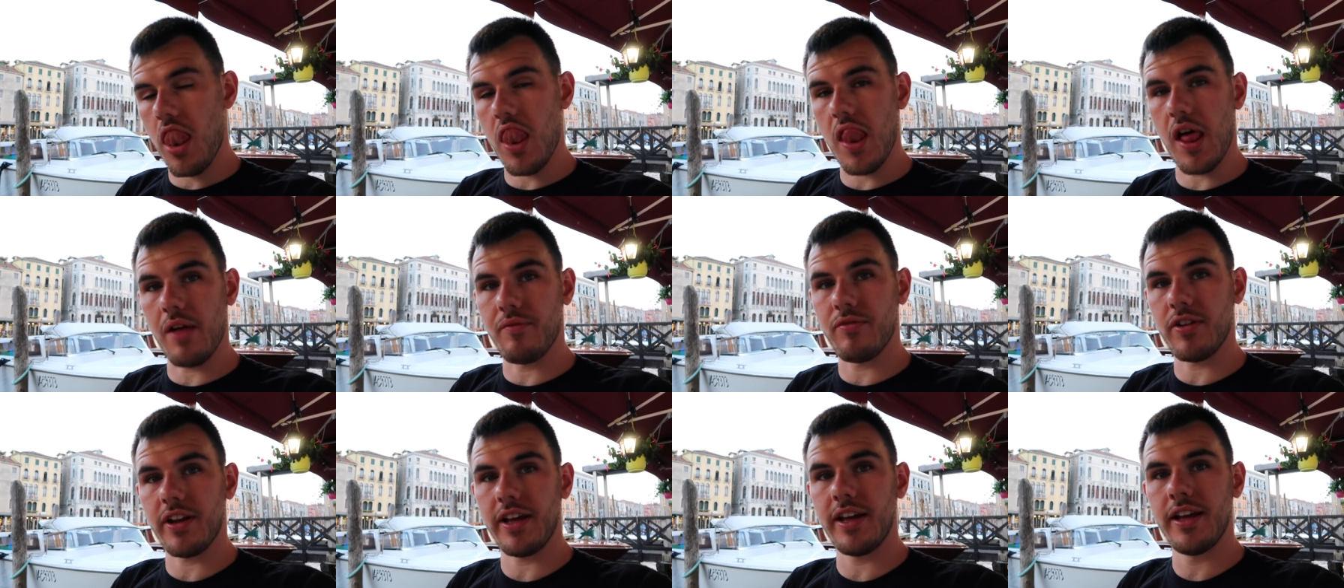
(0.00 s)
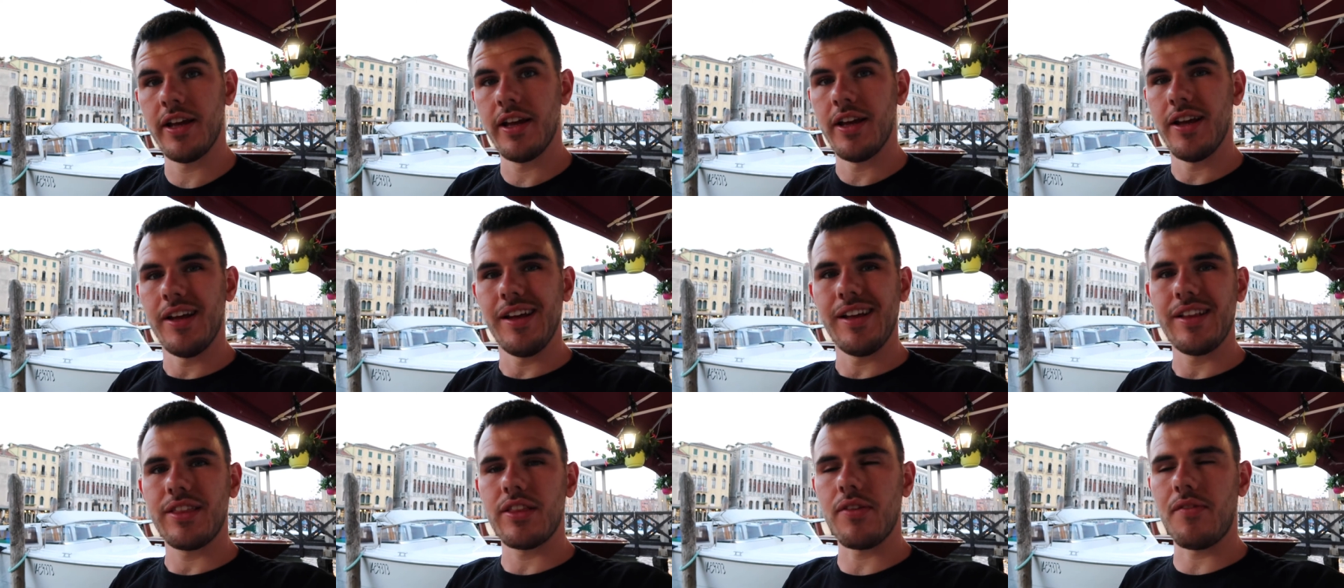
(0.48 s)
lovely.
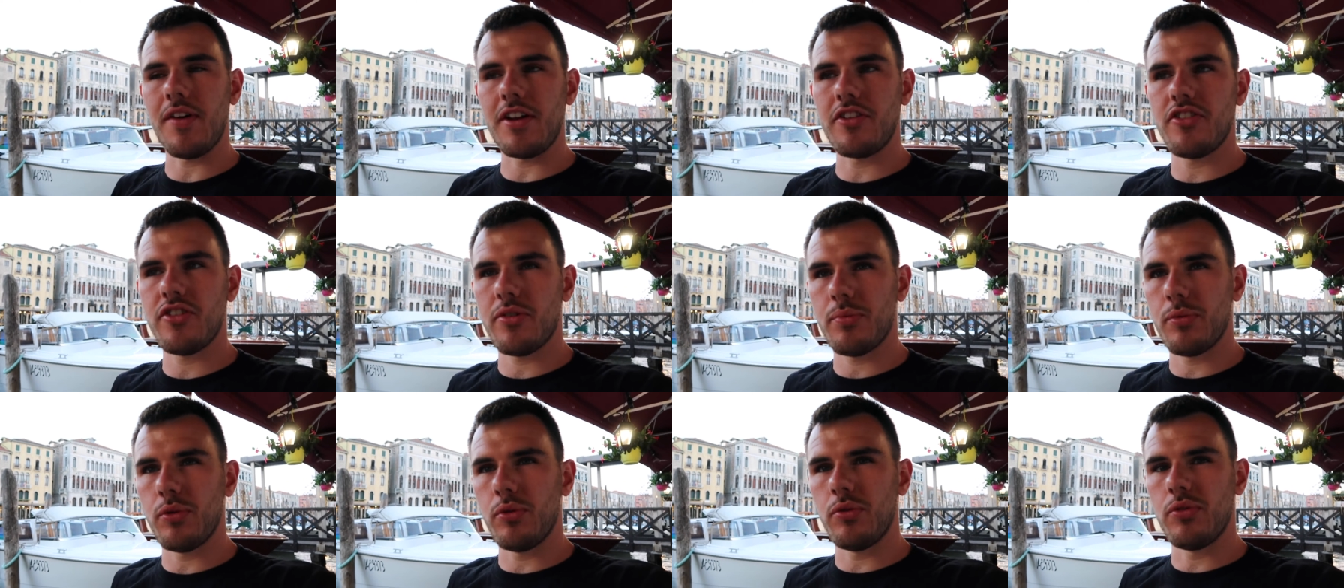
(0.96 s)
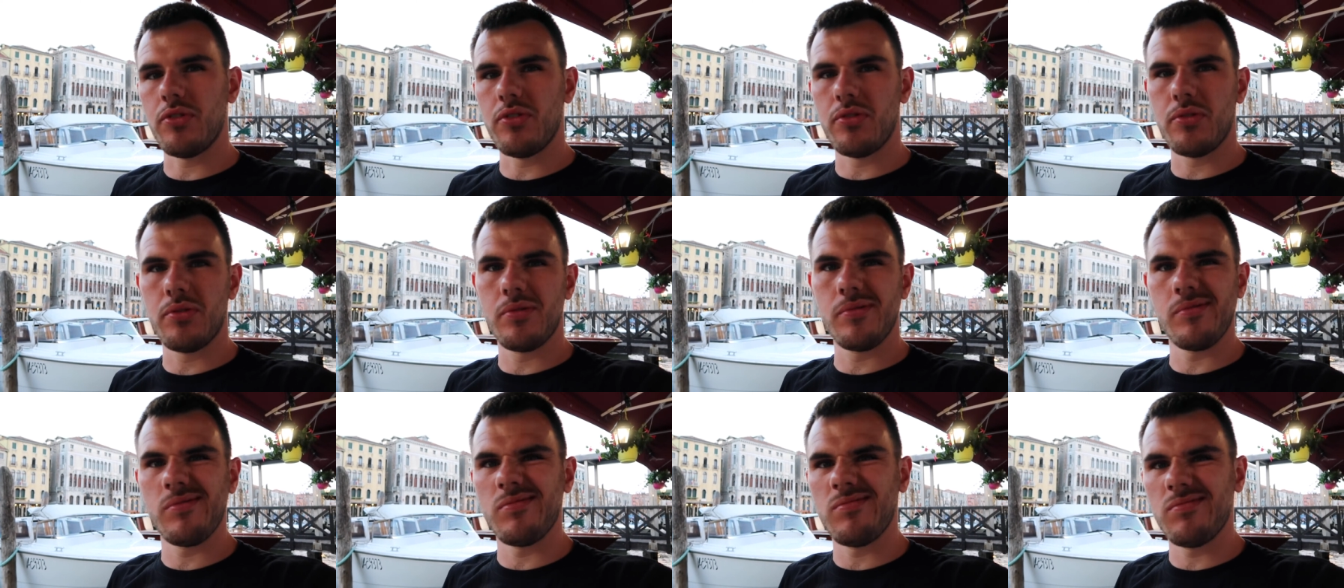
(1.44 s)
The vegetables
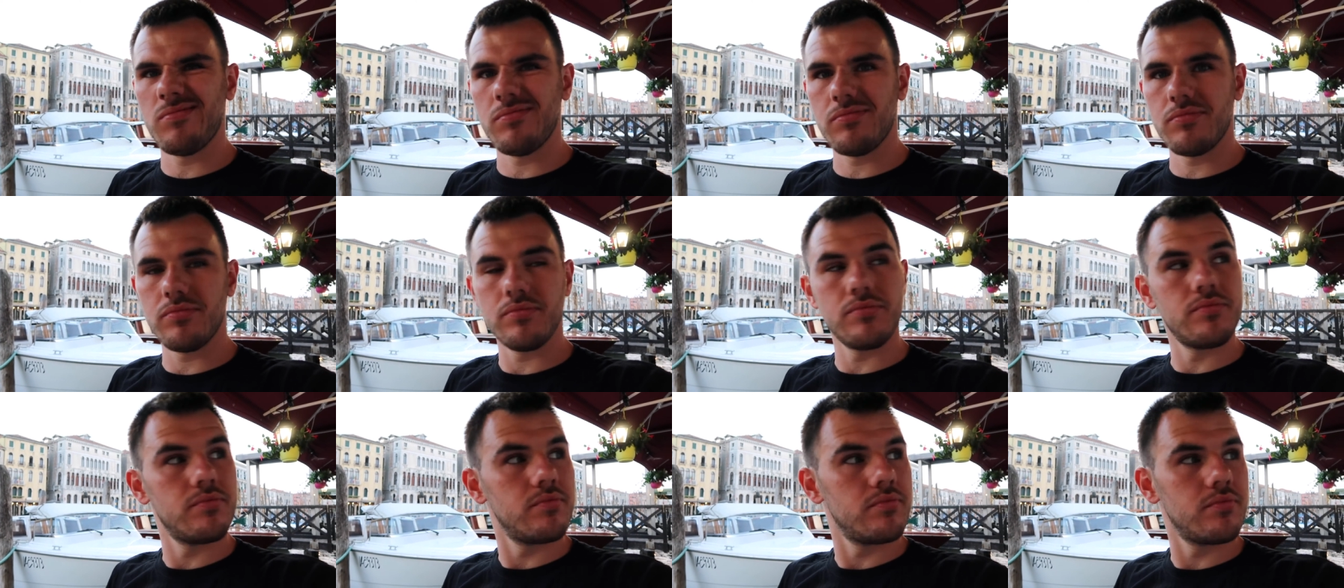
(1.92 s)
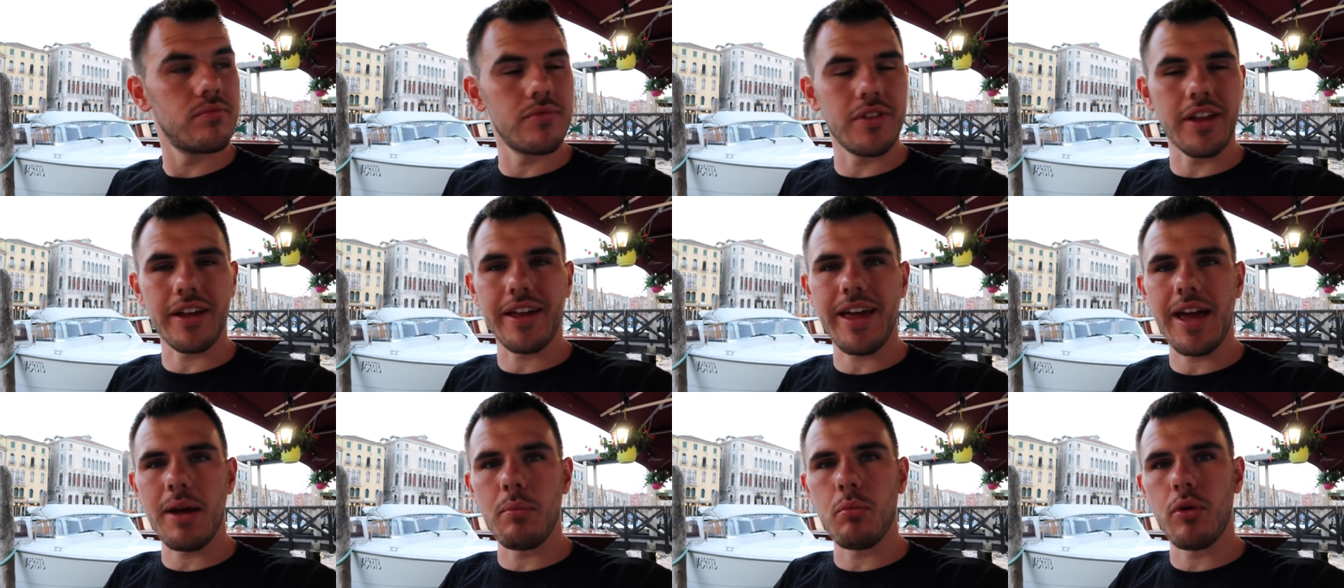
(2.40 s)

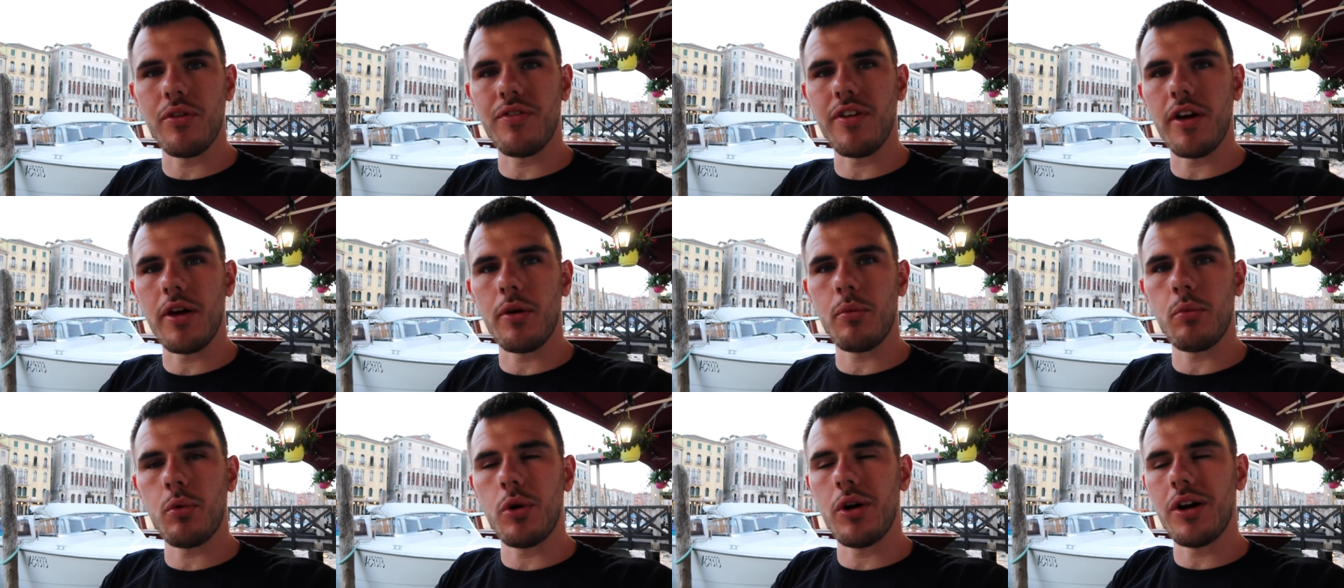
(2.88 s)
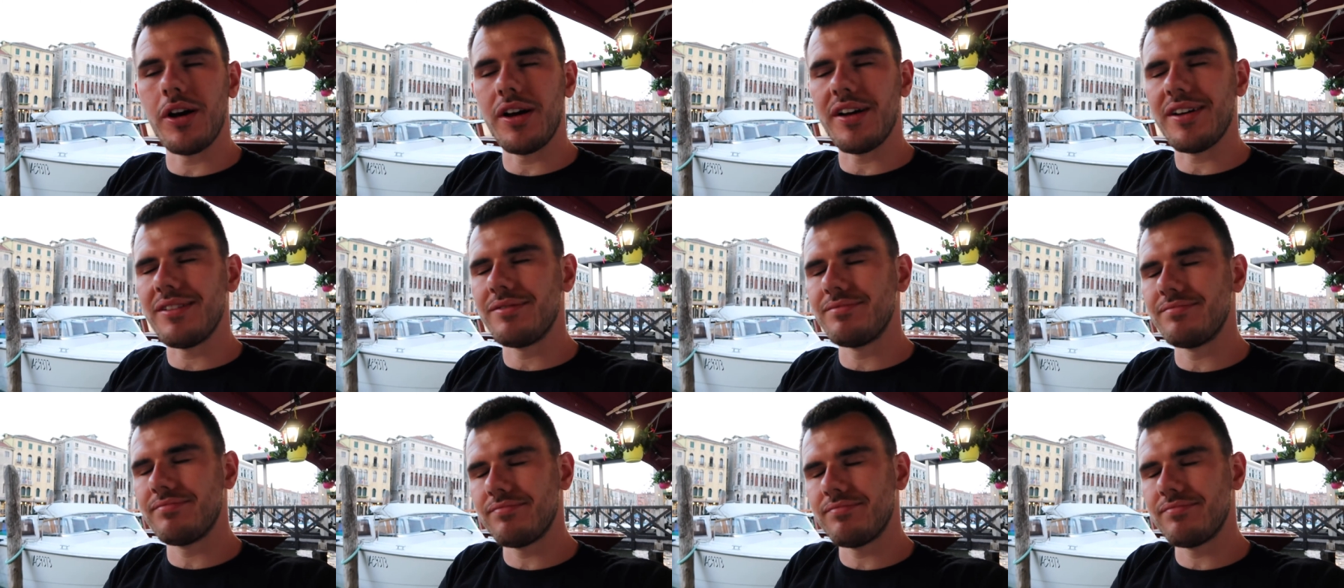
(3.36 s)
that came with it were